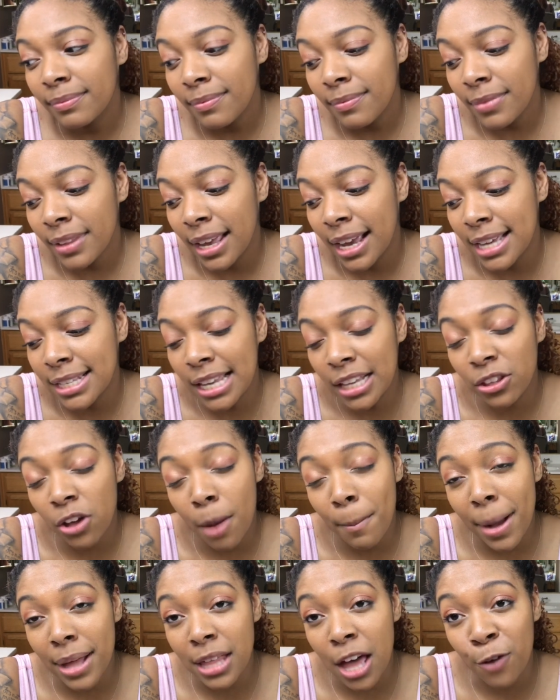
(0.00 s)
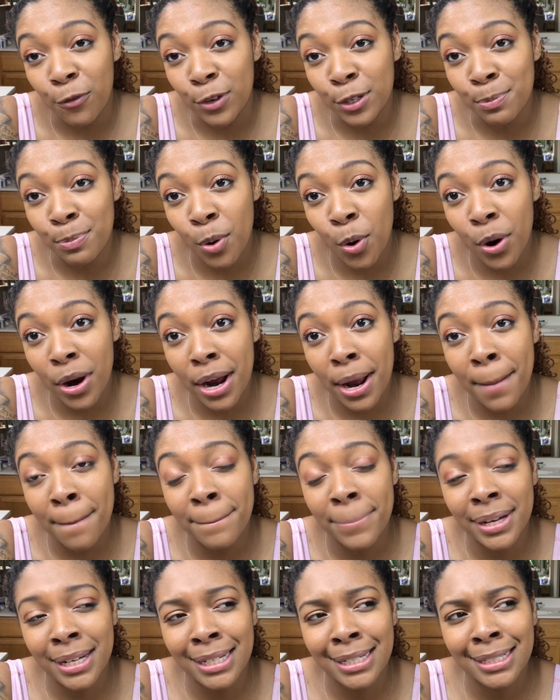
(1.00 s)
because I thought my life was boring,
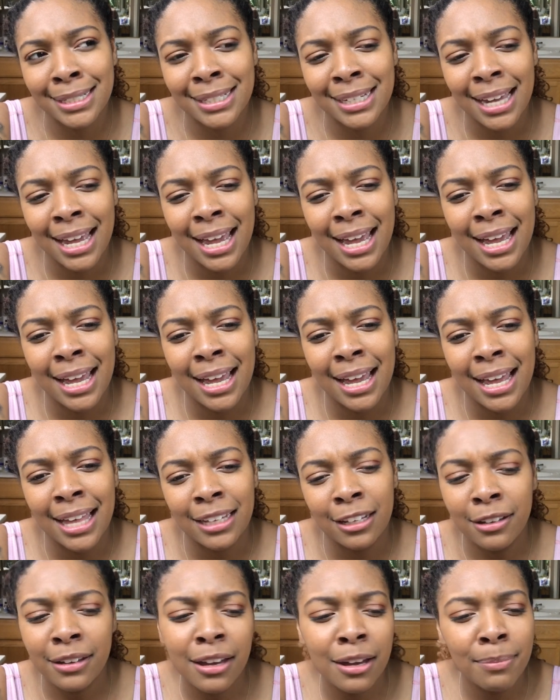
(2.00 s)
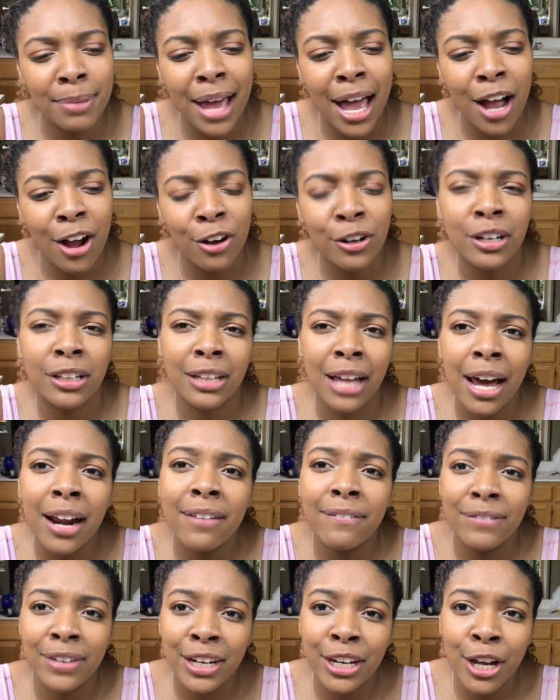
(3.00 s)
but looking back on a lot
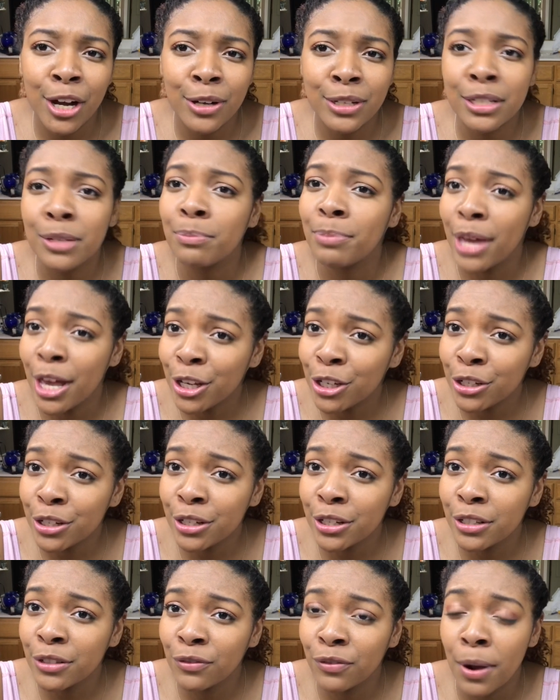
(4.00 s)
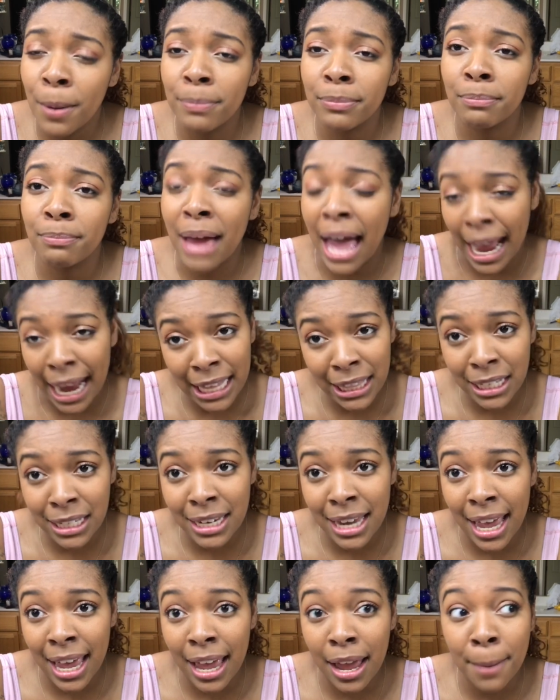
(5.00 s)
of videos and pictures from back in the
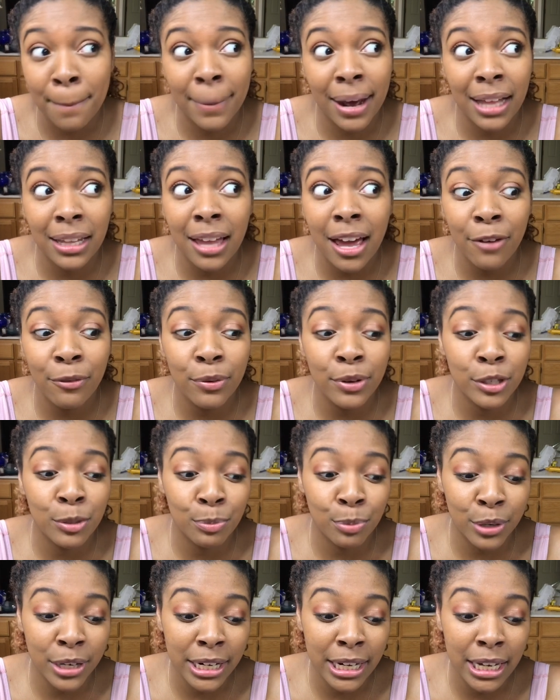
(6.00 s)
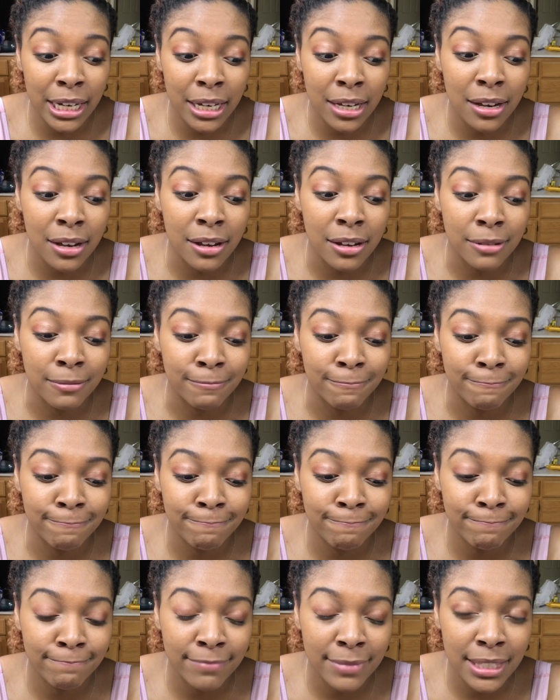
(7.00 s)
day, my life was pretty
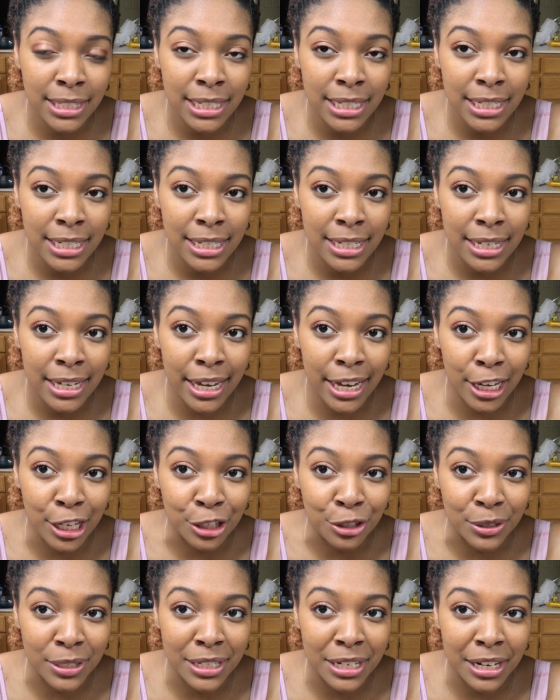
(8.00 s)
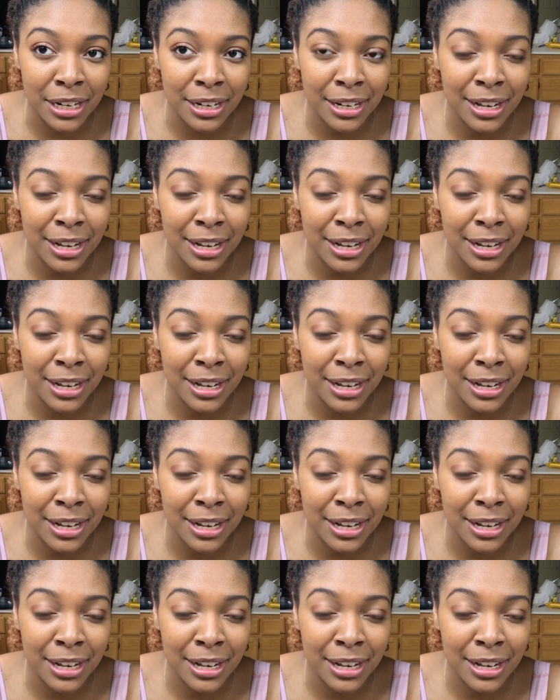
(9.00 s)
interesting.